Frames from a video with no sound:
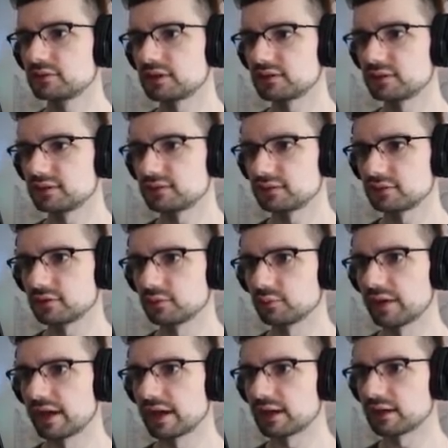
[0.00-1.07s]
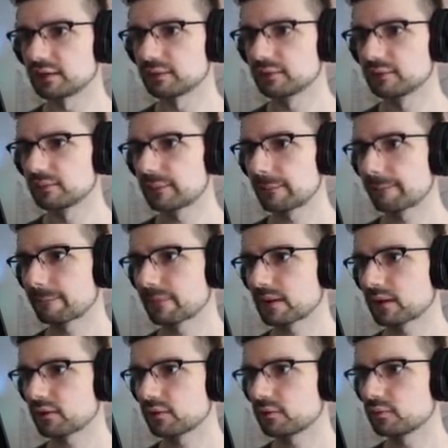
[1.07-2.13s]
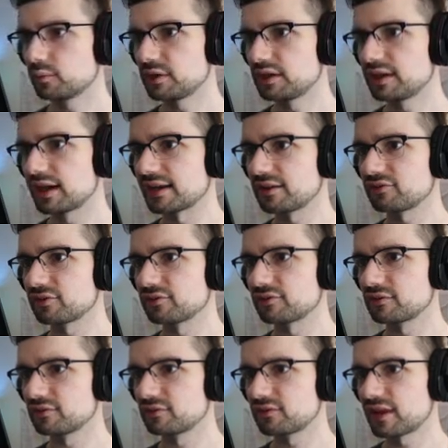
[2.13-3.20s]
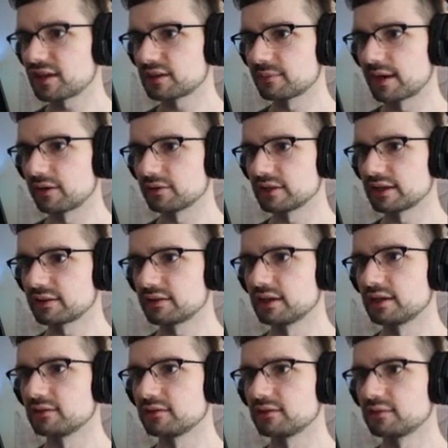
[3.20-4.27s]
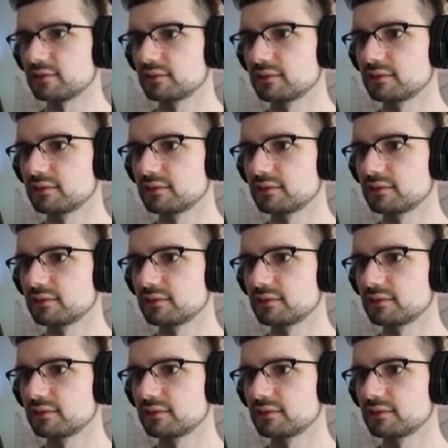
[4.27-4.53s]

that this is the way. We gotta just take him out like this.